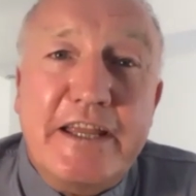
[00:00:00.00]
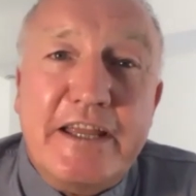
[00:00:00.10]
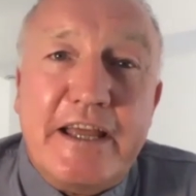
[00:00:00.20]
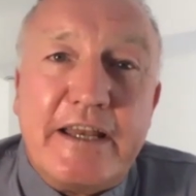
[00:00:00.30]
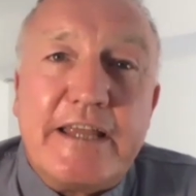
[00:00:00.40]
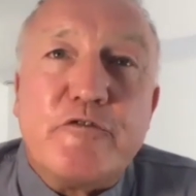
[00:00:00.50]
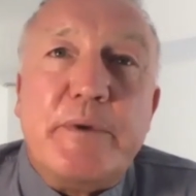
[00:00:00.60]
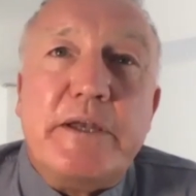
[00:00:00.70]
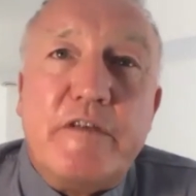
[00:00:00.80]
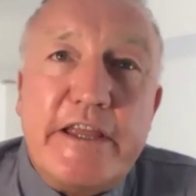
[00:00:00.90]
and give a
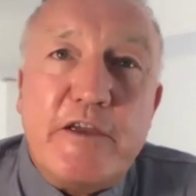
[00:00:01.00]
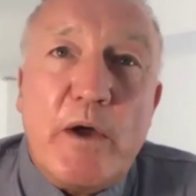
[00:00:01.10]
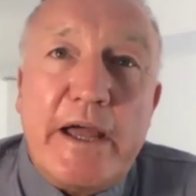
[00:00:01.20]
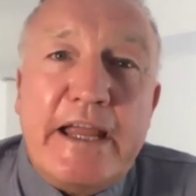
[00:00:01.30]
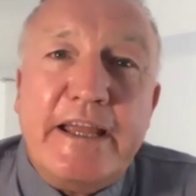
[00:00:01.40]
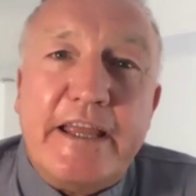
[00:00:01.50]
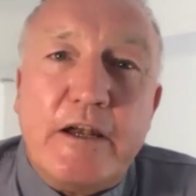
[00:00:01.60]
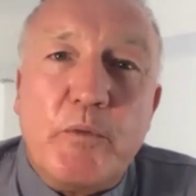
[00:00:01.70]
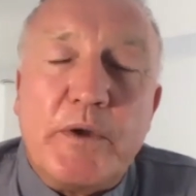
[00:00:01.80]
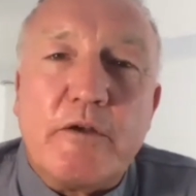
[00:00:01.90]
bit of leeway.
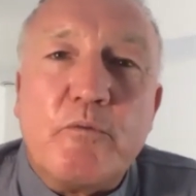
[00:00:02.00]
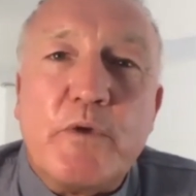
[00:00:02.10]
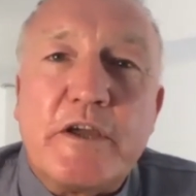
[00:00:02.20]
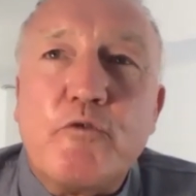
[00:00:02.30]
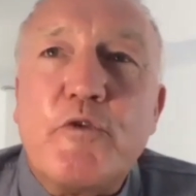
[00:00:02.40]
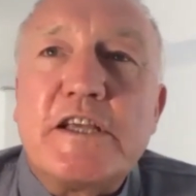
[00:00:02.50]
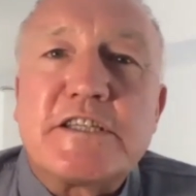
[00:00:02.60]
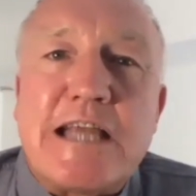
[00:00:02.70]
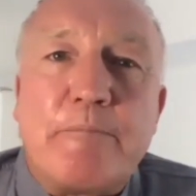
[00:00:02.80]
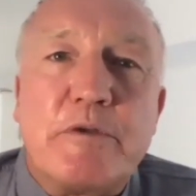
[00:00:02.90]
We can
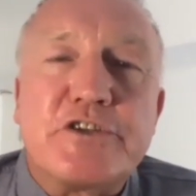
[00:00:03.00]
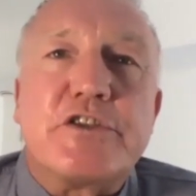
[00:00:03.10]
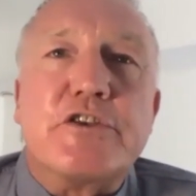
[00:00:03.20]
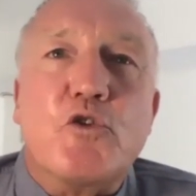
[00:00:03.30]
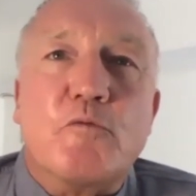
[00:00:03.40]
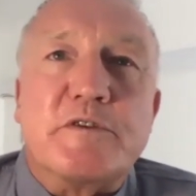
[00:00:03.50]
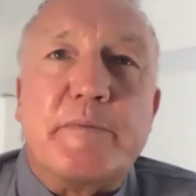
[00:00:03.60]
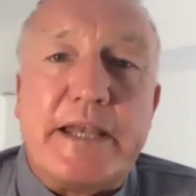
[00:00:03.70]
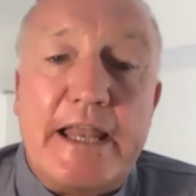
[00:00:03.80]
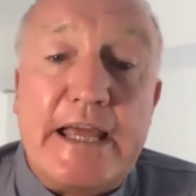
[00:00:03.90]
re-establish the norms a
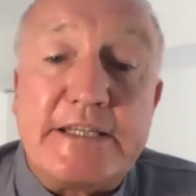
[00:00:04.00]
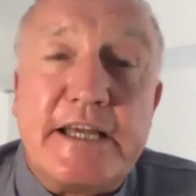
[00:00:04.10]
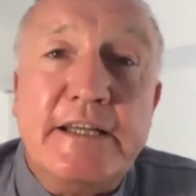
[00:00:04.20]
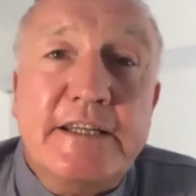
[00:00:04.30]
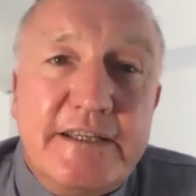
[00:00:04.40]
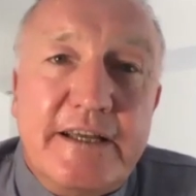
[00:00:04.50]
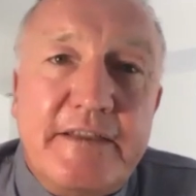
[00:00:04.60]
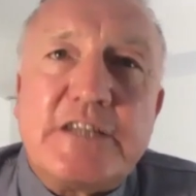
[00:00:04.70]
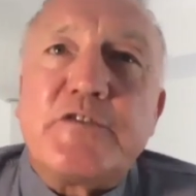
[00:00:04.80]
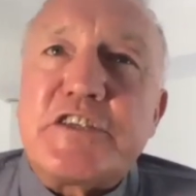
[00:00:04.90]
bit later, and
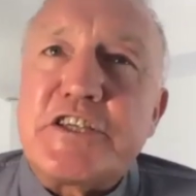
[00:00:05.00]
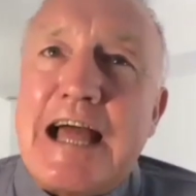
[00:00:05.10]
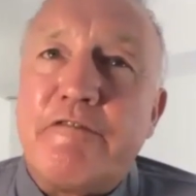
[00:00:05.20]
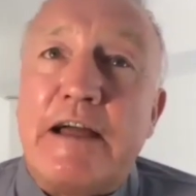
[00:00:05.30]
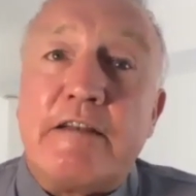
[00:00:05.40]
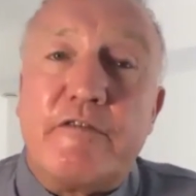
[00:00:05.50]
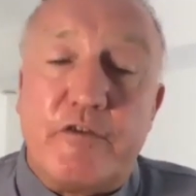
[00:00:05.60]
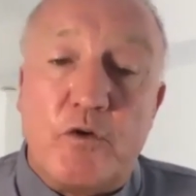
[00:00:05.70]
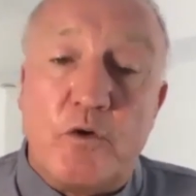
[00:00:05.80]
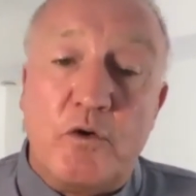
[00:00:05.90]
that's for staff and
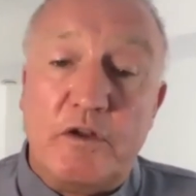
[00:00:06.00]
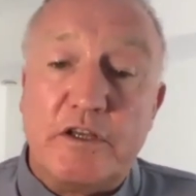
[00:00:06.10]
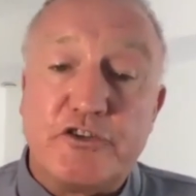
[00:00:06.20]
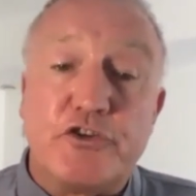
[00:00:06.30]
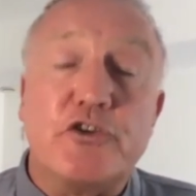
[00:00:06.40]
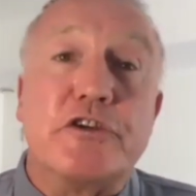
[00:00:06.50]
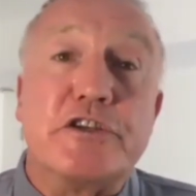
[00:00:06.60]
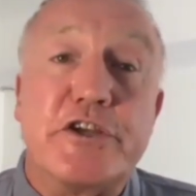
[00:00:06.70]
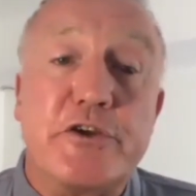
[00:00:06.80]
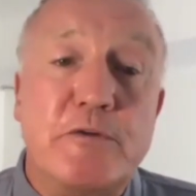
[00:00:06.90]
for children
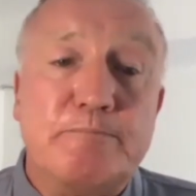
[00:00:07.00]
too,